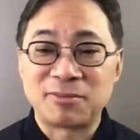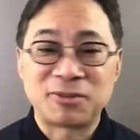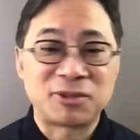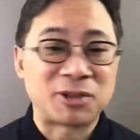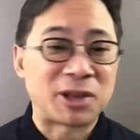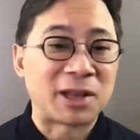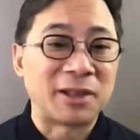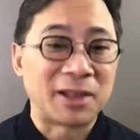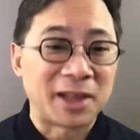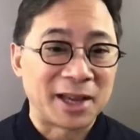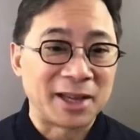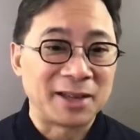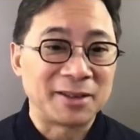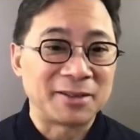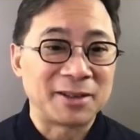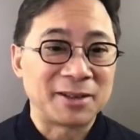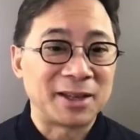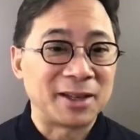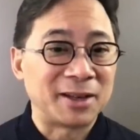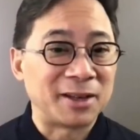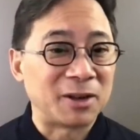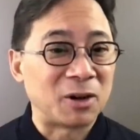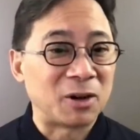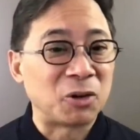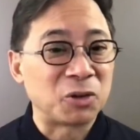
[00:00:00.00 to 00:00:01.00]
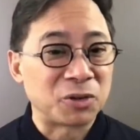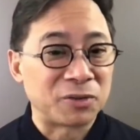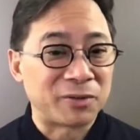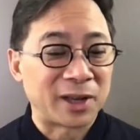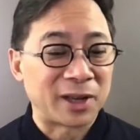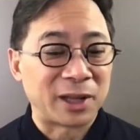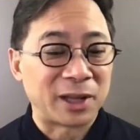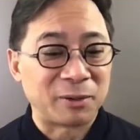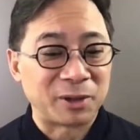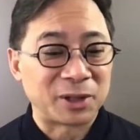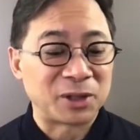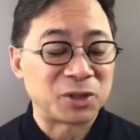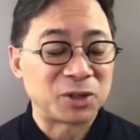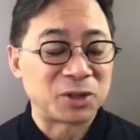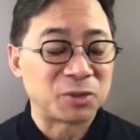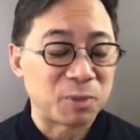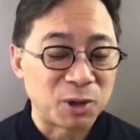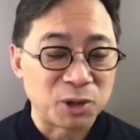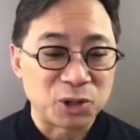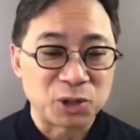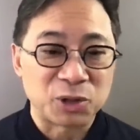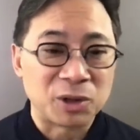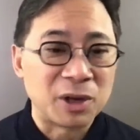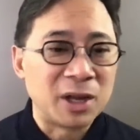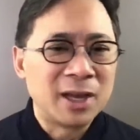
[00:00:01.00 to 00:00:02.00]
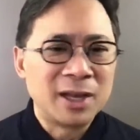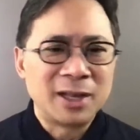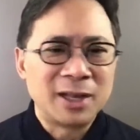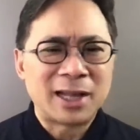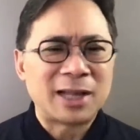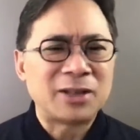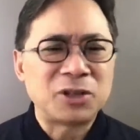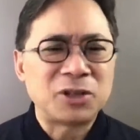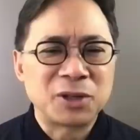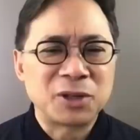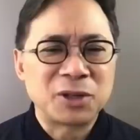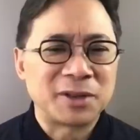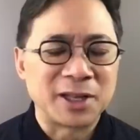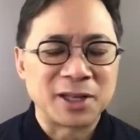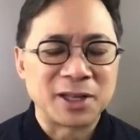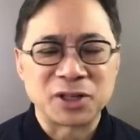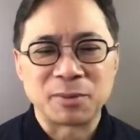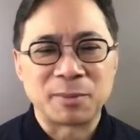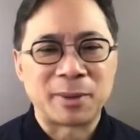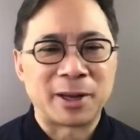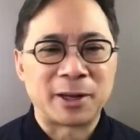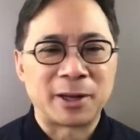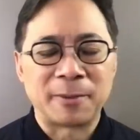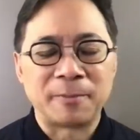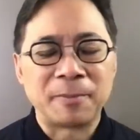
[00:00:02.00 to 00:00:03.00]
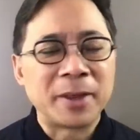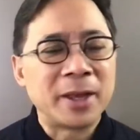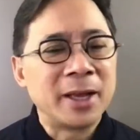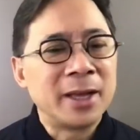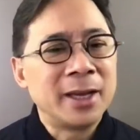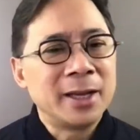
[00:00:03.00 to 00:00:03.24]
sunlight and ultraviolet exposure. Lots of good things about it.